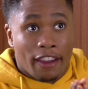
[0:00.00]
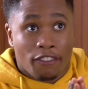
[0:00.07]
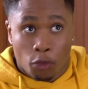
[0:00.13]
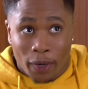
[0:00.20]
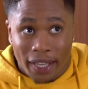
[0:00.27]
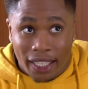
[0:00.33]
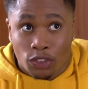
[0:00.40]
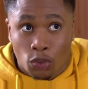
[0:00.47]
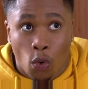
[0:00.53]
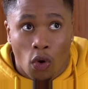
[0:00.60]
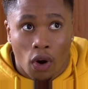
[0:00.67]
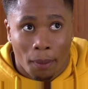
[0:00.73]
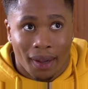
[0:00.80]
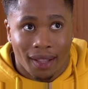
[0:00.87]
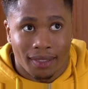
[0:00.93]
if we
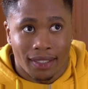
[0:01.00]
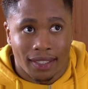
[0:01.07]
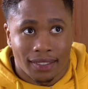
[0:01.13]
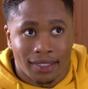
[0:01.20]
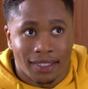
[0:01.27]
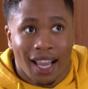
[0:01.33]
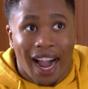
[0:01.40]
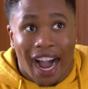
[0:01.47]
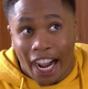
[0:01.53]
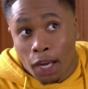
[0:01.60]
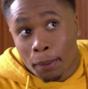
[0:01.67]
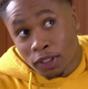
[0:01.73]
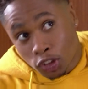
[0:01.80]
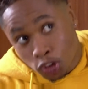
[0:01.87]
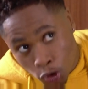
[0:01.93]
talk about this, I
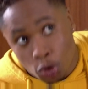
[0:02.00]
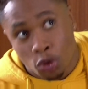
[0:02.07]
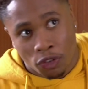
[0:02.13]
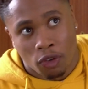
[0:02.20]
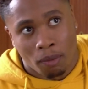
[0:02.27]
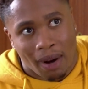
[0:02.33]
could be sued for